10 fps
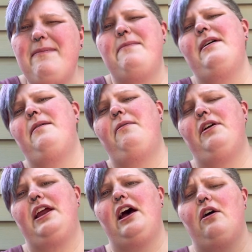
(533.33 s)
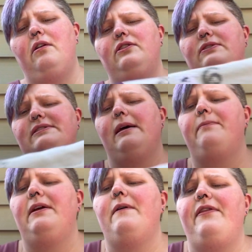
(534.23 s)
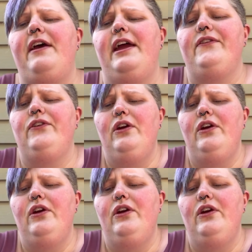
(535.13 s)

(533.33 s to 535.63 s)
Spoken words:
maybe I'll pull it out, do something with it.